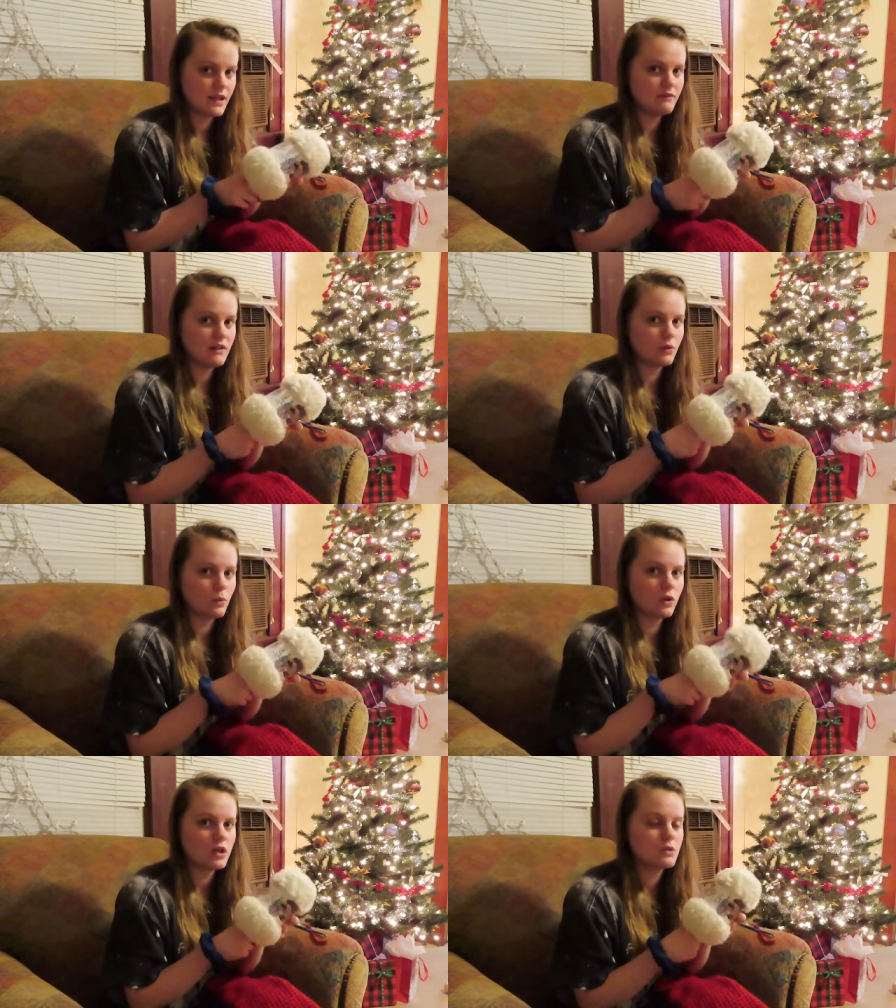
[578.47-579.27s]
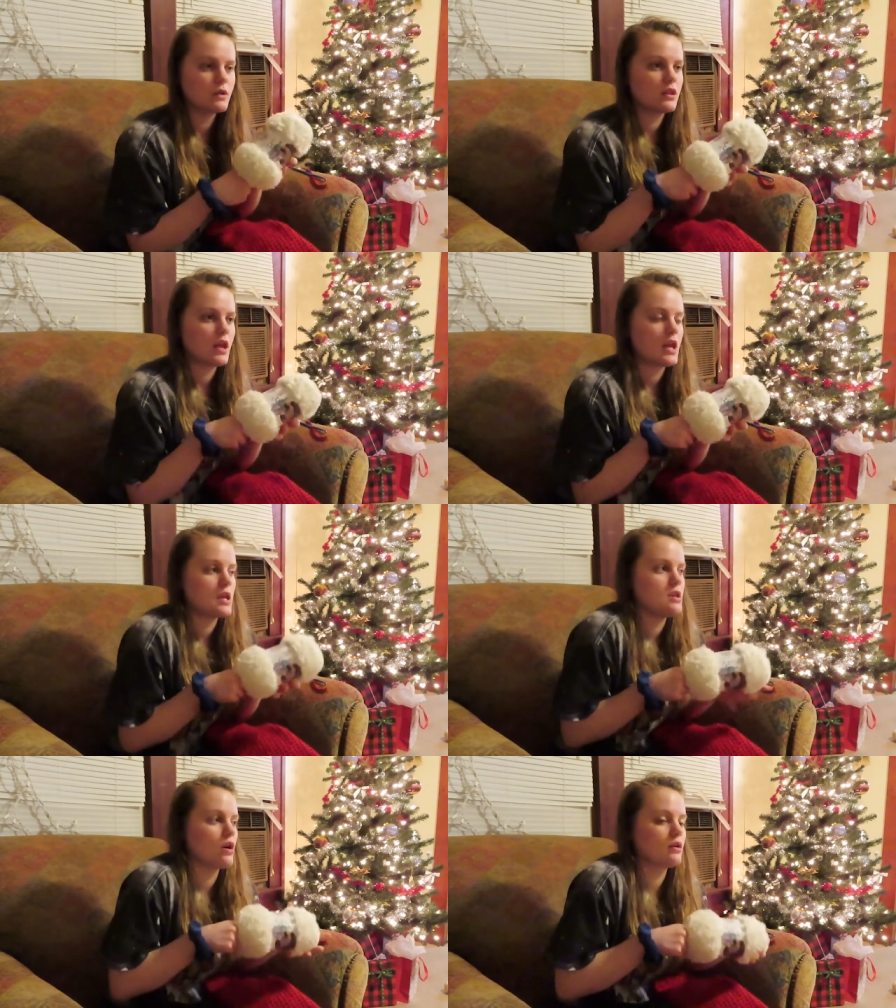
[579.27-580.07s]
I've never worked with
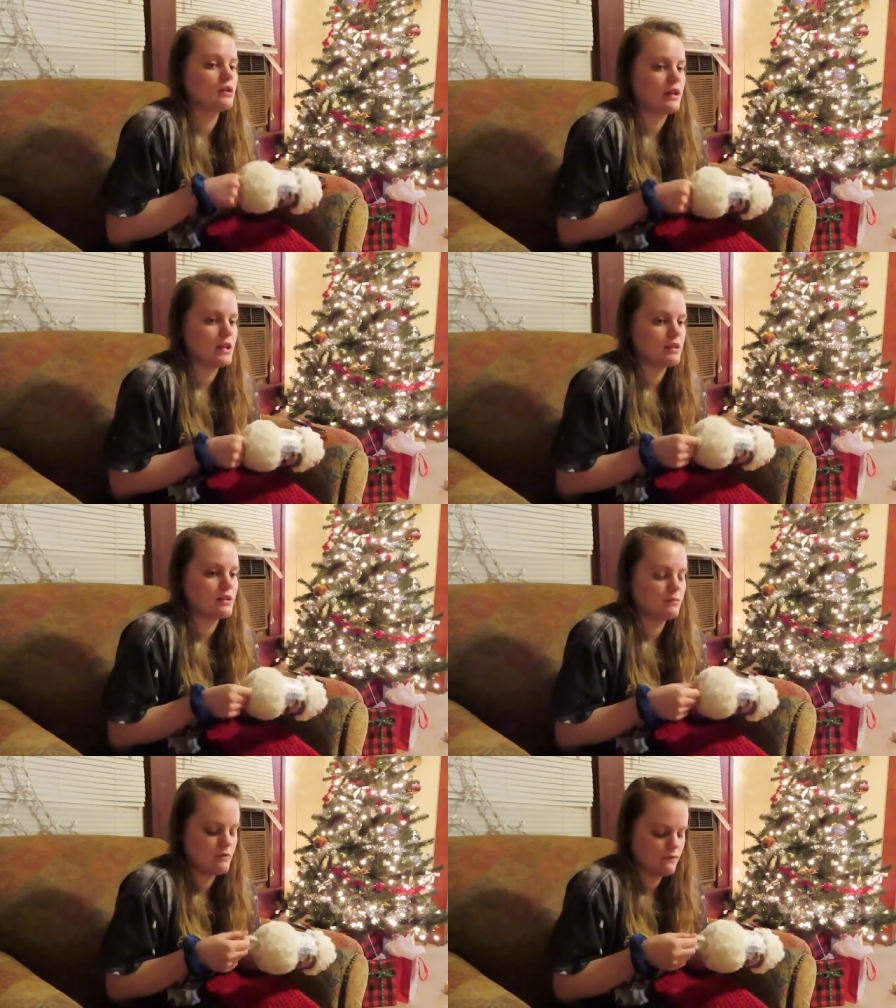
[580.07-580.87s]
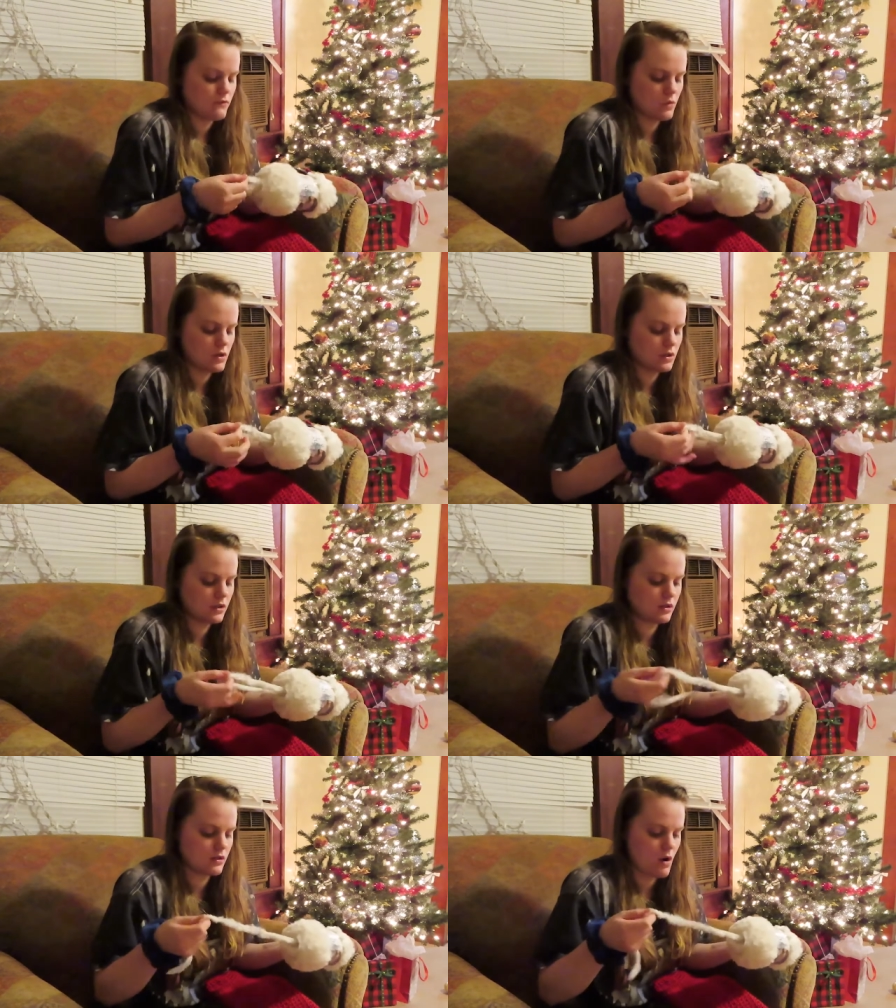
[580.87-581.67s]
a yarn like this before.
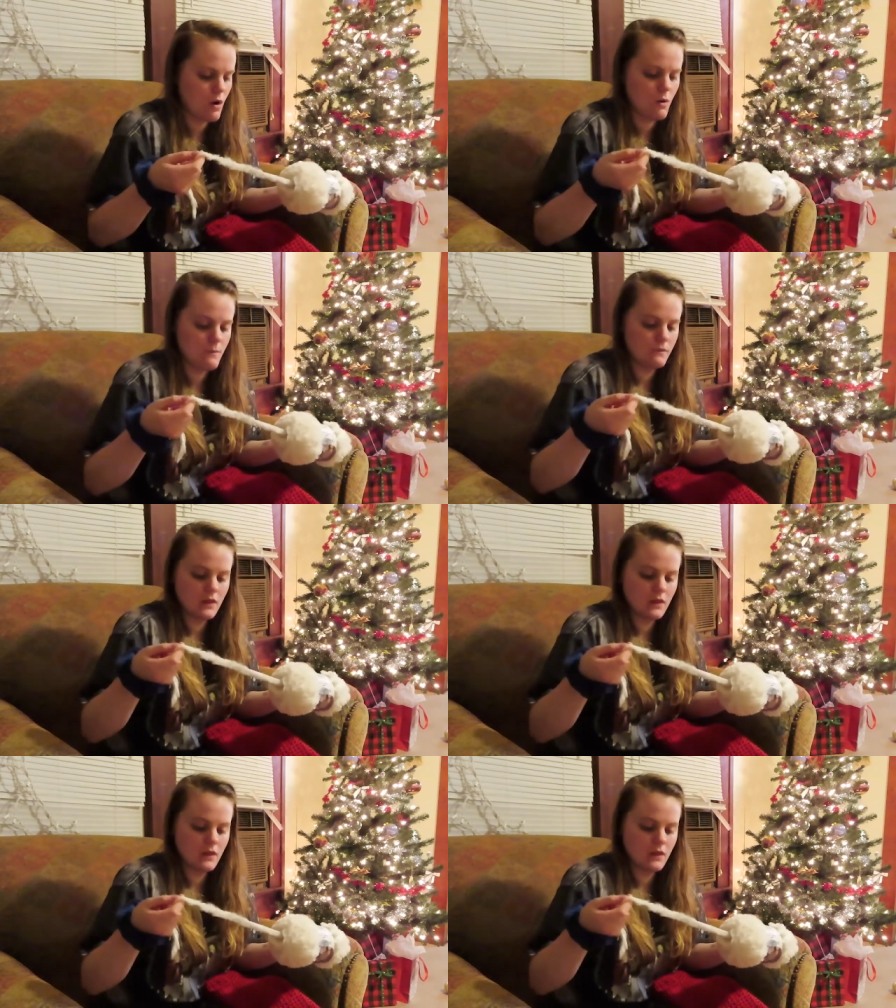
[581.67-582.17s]
So,